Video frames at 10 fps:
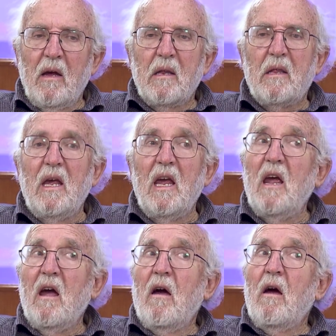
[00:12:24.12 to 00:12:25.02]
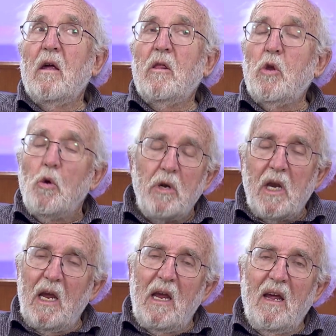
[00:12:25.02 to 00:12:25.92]
said,
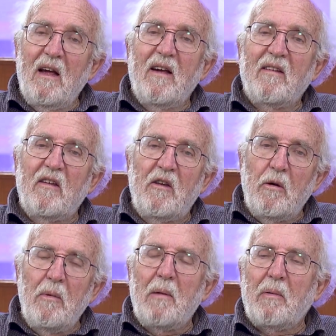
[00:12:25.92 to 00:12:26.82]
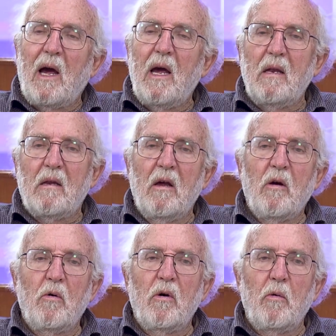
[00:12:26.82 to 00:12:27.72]
today the Nobel Prize
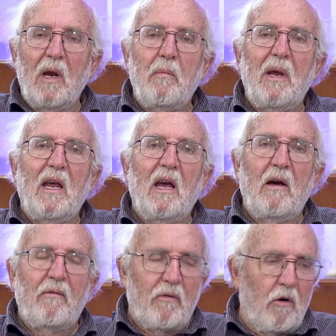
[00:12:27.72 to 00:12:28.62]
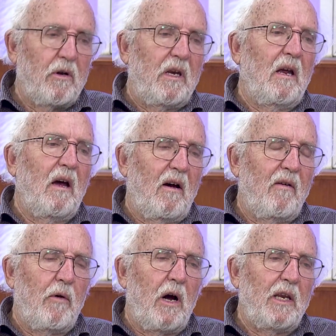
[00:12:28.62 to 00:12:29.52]
will be
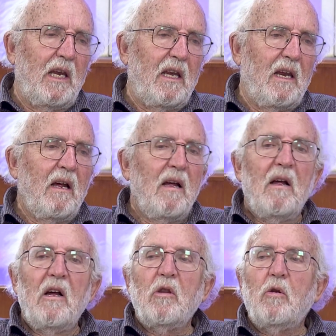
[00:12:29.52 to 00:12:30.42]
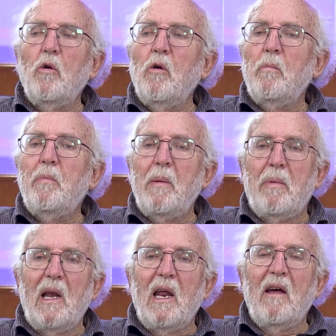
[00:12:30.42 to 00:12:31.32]
awarded to
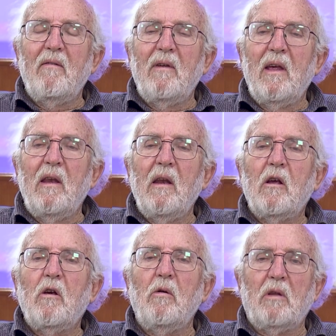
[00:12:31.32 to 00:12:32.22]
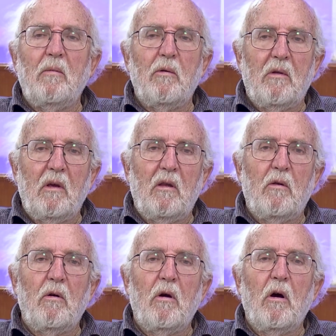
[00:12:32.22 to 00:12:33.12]
people having contributed
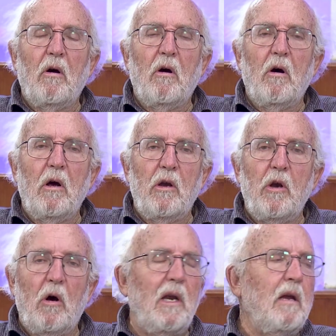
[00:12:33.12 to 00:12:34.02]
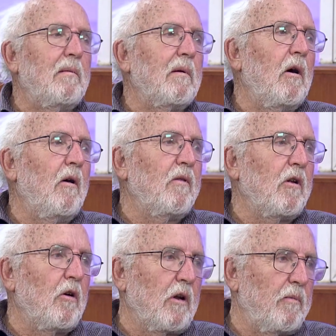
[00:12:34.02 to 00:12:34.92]
to knowledge of the
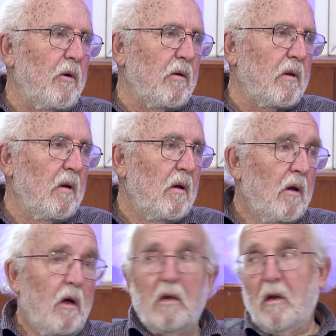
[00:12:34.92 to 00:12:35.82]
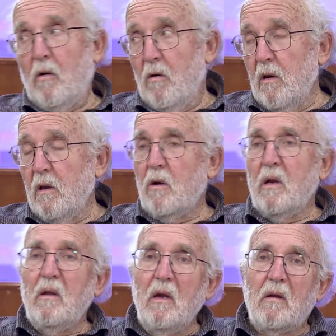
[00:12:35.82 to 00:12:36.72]
cosmos. Say, oh,
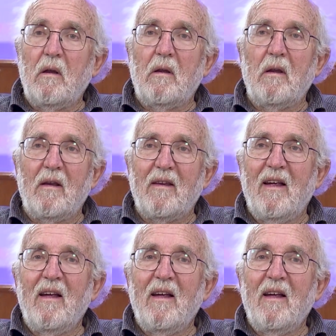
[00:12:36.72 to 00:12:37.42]
interesting, this is.